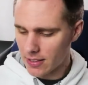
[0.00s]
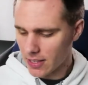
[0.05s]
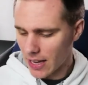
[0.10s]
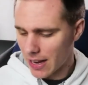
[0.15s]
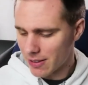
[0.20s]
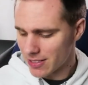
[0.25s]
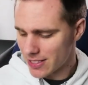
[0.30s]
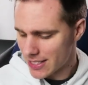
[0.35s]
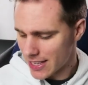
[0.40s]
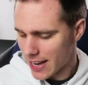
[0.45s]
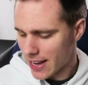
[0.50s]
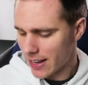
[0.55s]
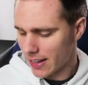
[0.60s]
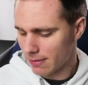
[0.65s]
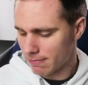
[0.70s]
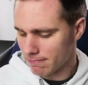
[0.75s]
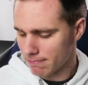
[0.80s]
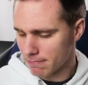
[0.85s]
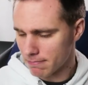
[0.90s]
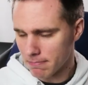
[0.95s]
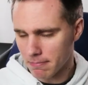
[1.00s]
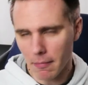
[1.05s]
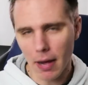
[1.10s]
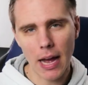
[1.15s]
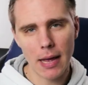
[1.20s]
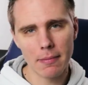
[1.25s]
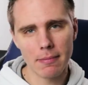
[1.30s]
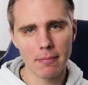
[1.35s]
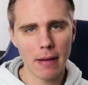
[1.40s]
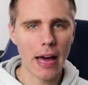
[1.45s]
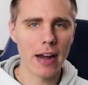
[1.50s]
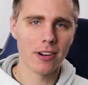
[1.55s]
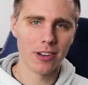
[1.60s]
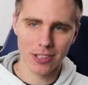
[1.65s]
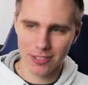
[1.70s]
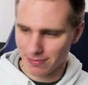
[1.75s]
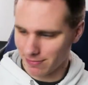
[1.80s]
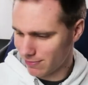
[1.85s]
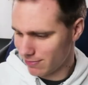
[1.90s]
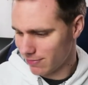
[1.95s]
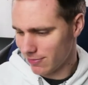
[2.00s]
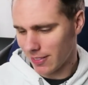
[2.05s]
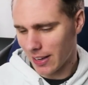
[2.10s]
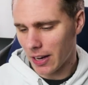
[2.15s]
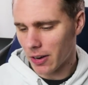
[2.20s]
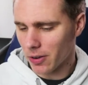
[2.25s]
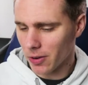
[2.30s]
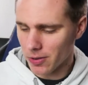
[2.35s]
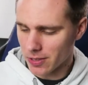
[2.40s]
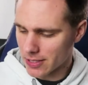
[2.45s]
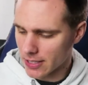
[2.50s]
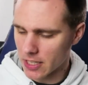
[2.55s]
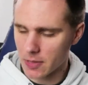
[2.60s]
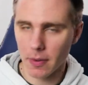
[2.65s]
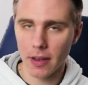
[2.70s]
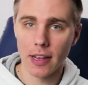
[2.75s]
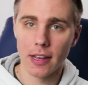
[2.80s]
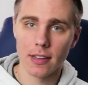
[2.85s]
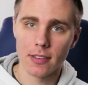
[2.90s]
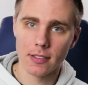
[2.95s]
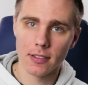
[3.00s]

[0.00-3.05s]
would say I don't know. I don't know what size my hands